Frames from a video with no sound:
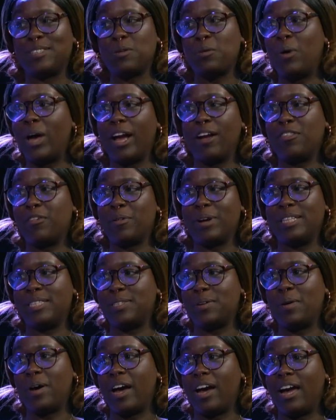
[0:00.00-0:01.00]
why are the rents
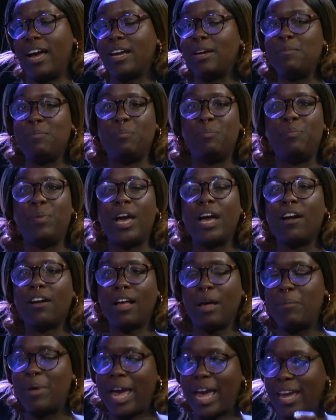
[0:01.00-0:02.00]
so high?
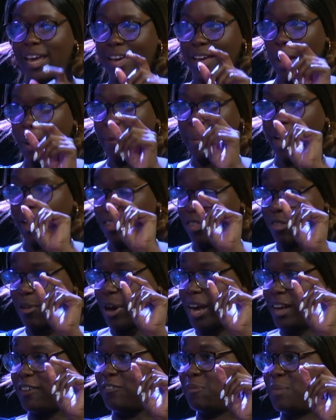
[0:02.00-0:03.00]
I'm hanging on by a
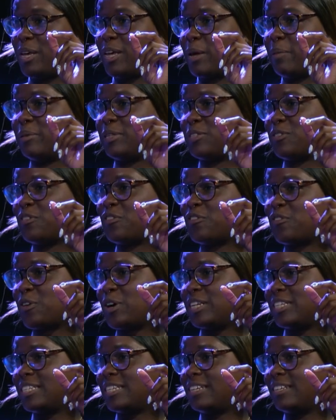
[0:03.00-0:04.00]
thread of being able to
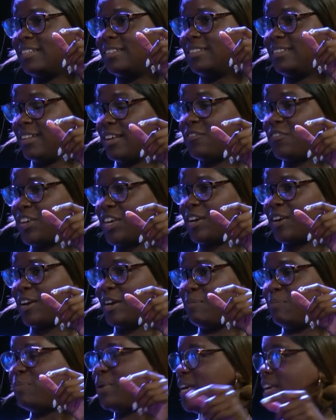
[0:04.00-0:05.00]
afford to live here
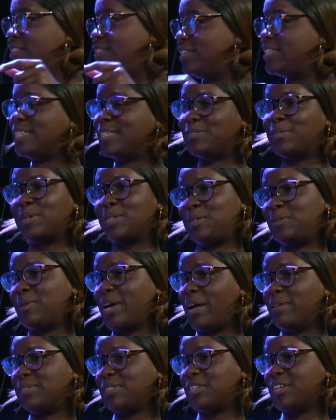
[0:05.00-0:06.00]
and be the District 2
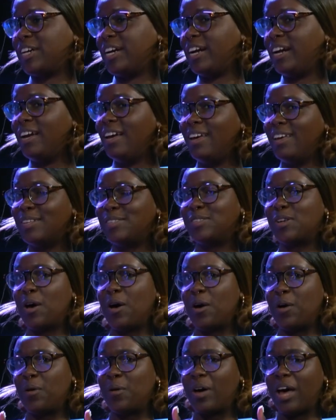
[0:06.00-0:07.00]
counselor.
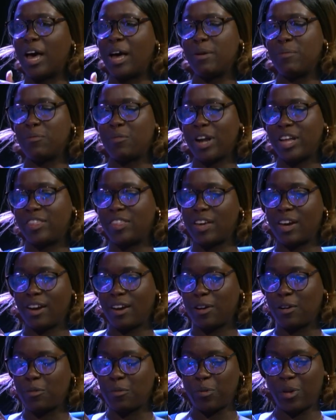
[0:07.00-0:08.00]
So I'm right
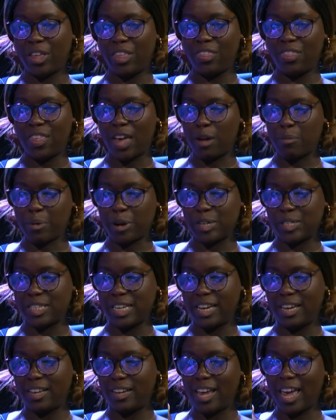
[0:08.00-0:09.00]
there with that
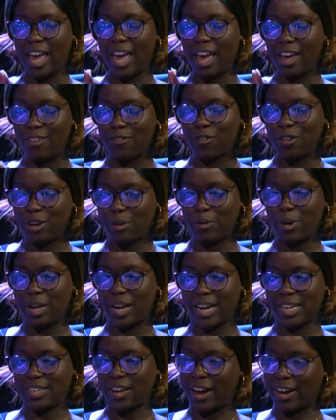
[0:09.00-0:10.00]
person. Everyone
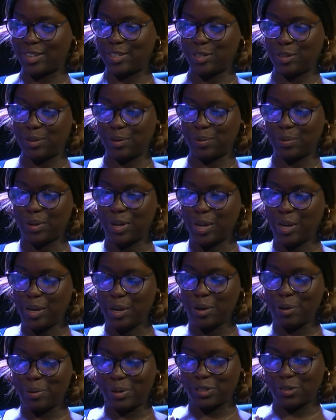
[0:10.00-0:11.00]
I talk to
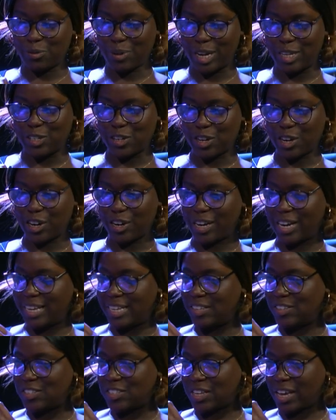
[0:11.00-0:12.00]
who is a renter
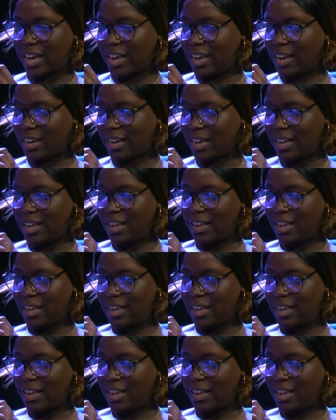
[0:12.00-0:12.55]
is like,